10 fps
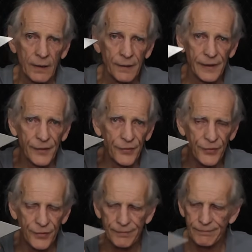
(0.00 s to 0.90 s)

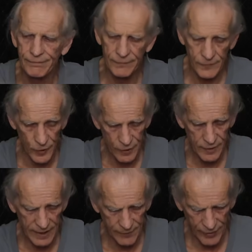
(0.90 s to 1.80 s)
This looks
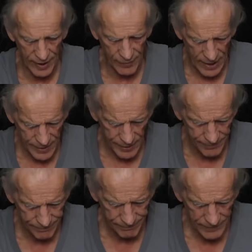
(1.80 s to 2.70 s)
like a fret rocker,
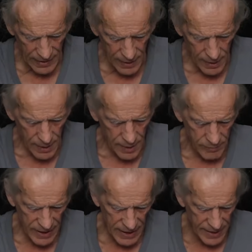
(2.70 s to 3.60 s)

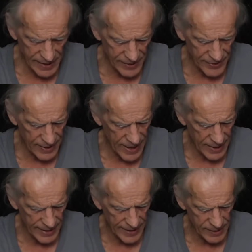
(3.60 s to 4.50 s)
but on each
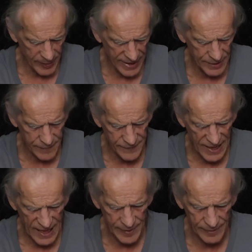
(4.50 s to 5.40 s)
side it has a patch of
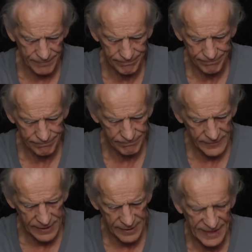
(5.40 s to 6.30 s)
diamond.
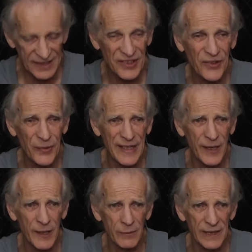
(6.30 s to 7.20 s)
And this has
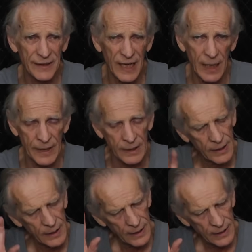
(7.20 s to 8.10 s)
300 grit diamond.
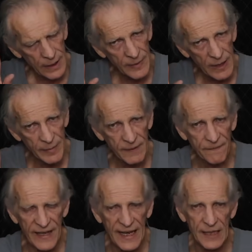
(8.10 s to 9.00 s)
I'm a big
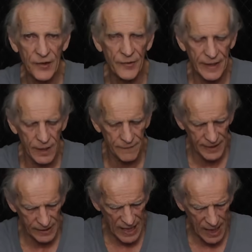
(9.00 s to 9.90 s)
fan of 300
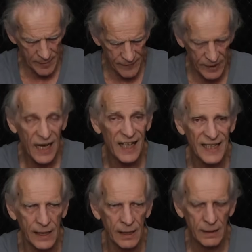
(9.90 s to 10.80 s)
grit diamond for
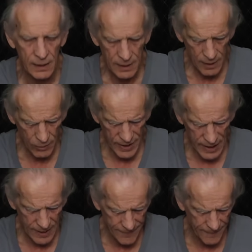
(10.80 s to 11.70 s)
cutting.
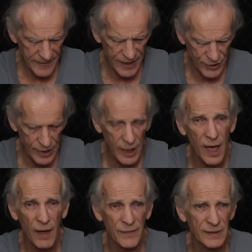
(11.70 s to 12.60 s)
Okay, for finishing
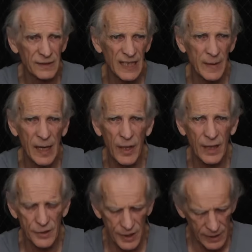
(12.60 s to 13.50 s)
off and
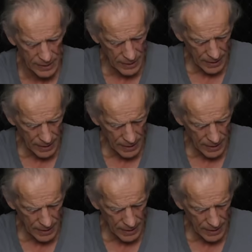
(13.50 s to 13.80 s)
semi-polishing.